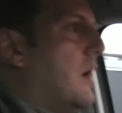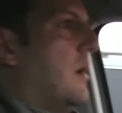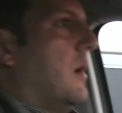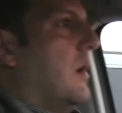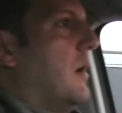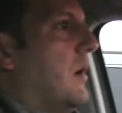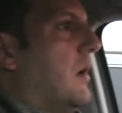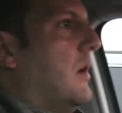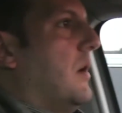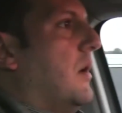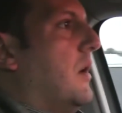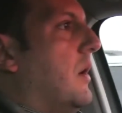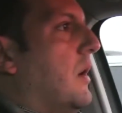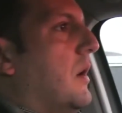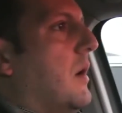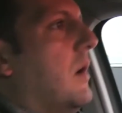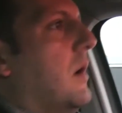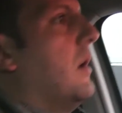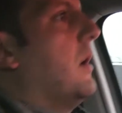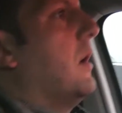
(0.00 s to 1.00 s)
I'm asking you how
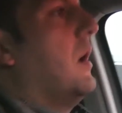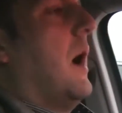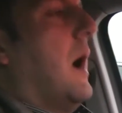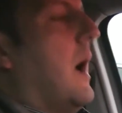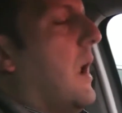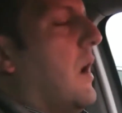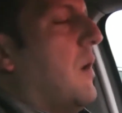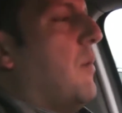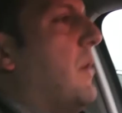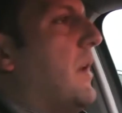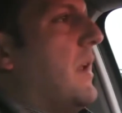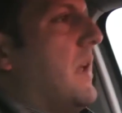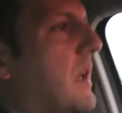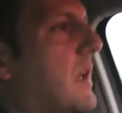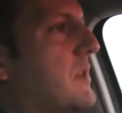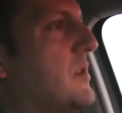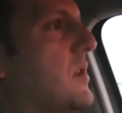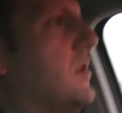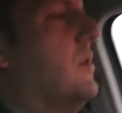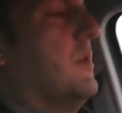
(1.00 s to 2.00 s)
you feel. I don't want to
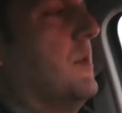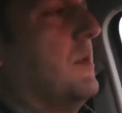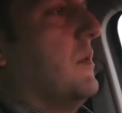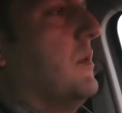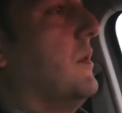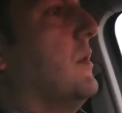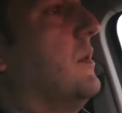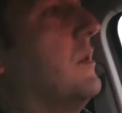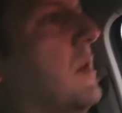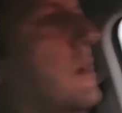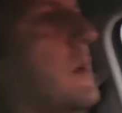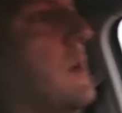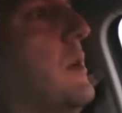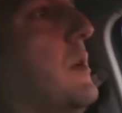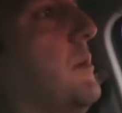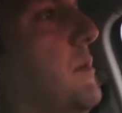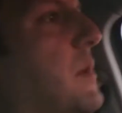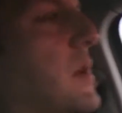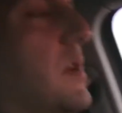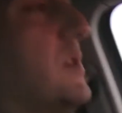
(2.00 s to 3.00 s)
answer you. Why?
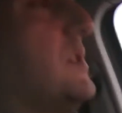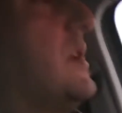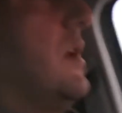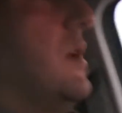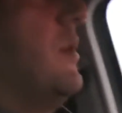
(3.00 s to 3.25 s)
Because I